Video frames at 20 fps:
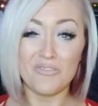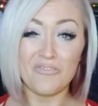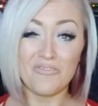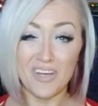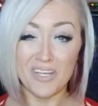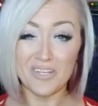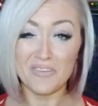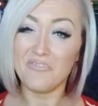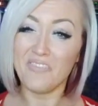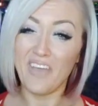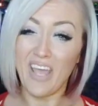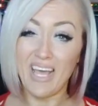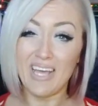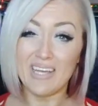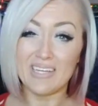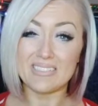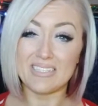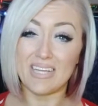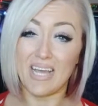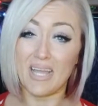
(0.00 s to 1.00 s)
fun
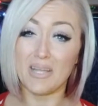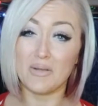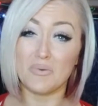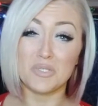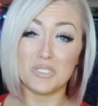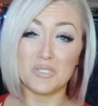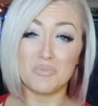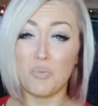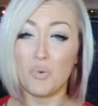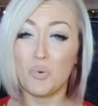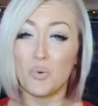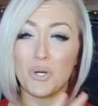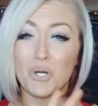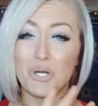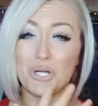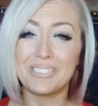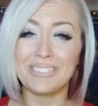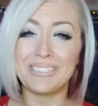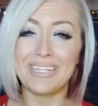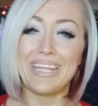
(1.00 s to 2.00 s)
fact, I was
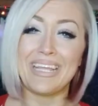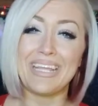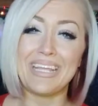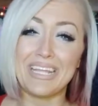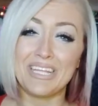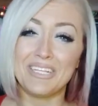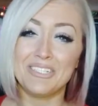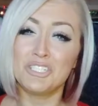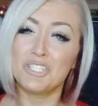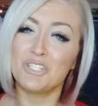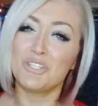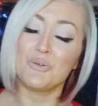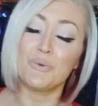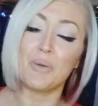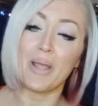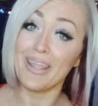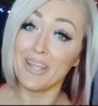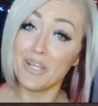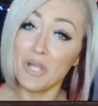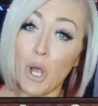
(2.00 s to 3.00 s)
born into
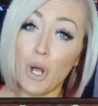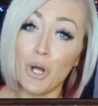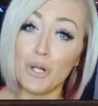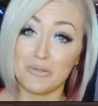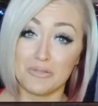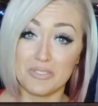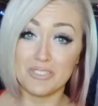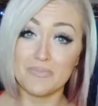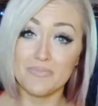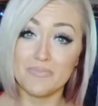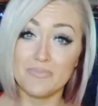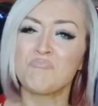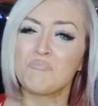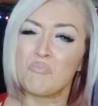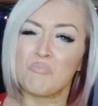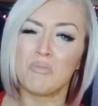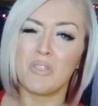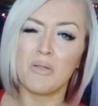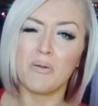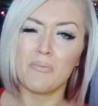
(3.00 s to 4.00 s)
a cult.
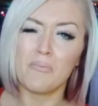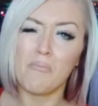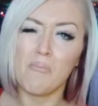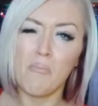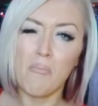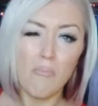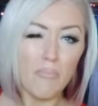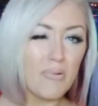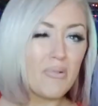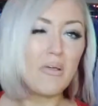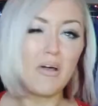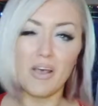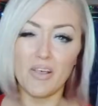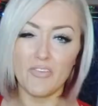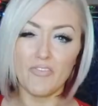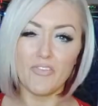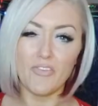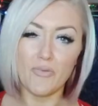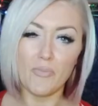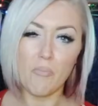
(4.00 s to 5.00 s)

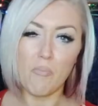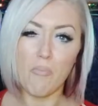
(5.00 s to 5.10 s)
Plus,